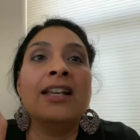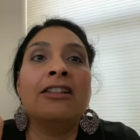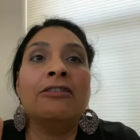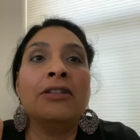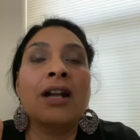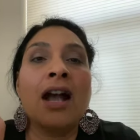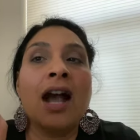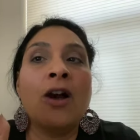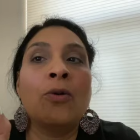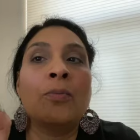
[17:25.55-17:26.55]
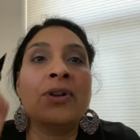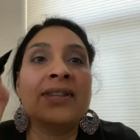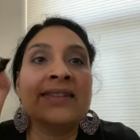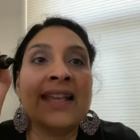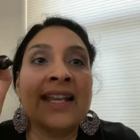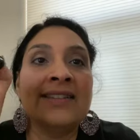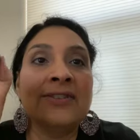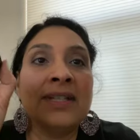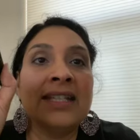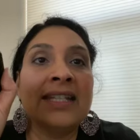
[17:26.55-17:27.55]
Look how precise
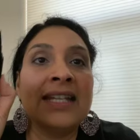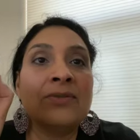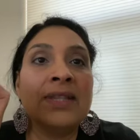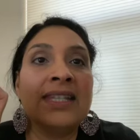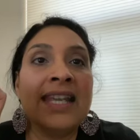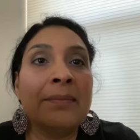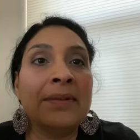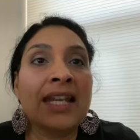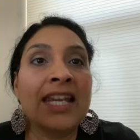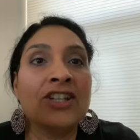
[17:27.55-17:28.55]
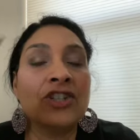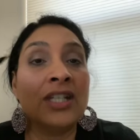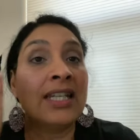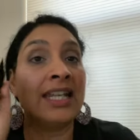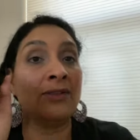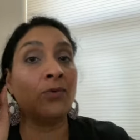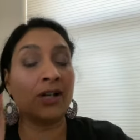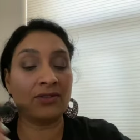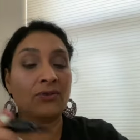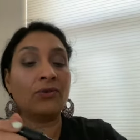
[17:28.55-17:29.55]
you can get with the application. It
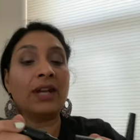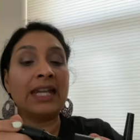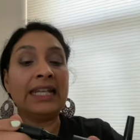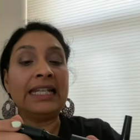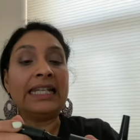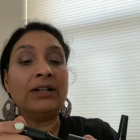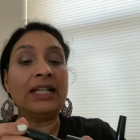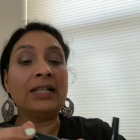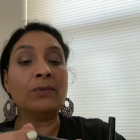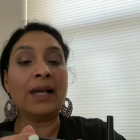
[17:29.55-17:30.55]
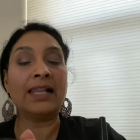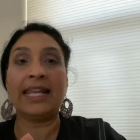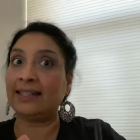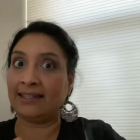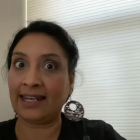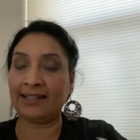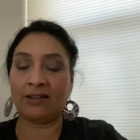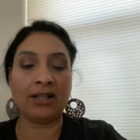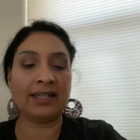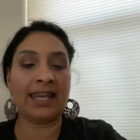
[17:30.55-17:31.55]
works really, really well and stays
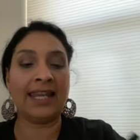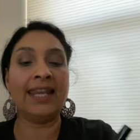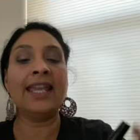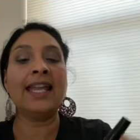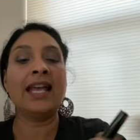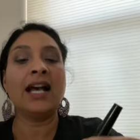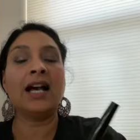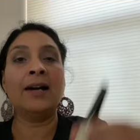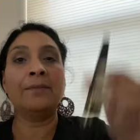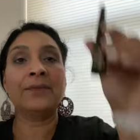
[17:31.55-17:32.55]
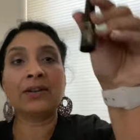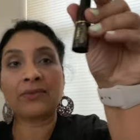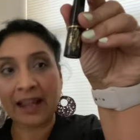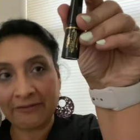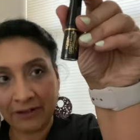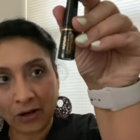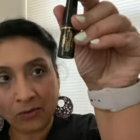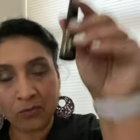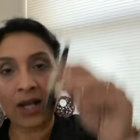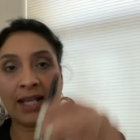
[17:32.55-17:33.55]
all day. The
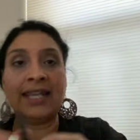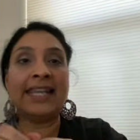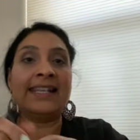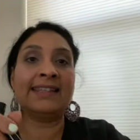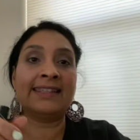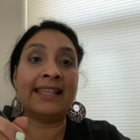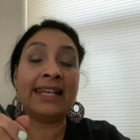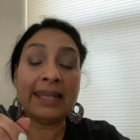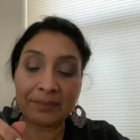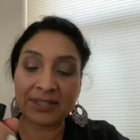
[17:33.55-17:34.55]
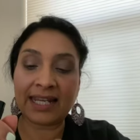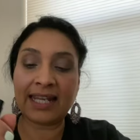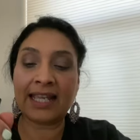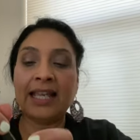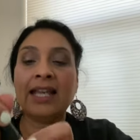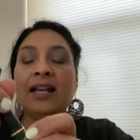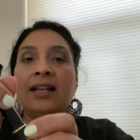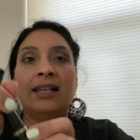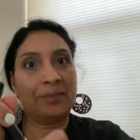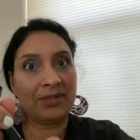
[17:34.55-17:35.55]
Revlon one is the lipstick.
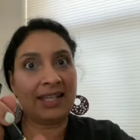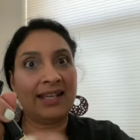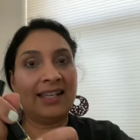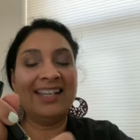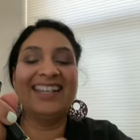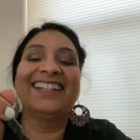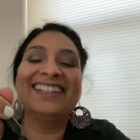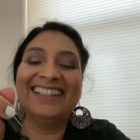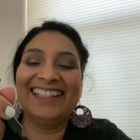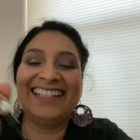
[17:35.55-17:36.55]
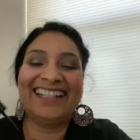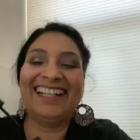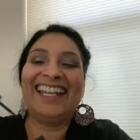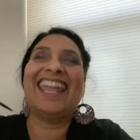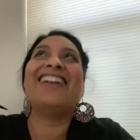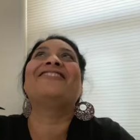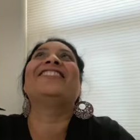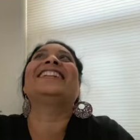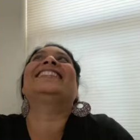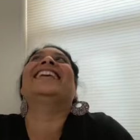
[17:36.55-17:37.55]
Lipstick.
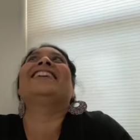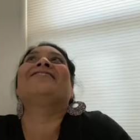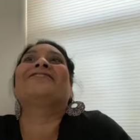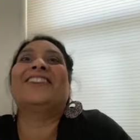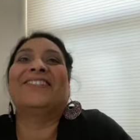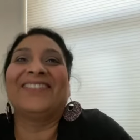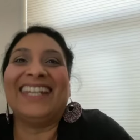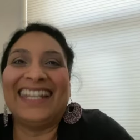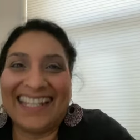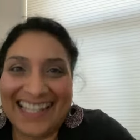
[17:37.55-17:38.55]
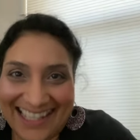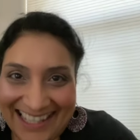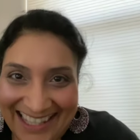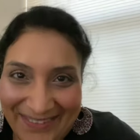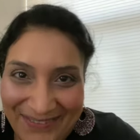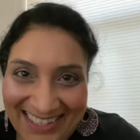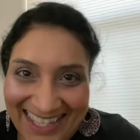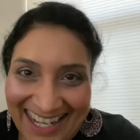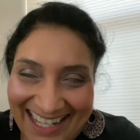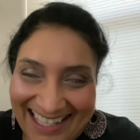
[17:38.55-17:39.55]
Everything for me is
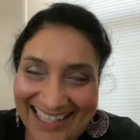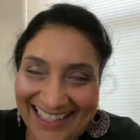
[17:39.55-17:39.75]
lipsticks.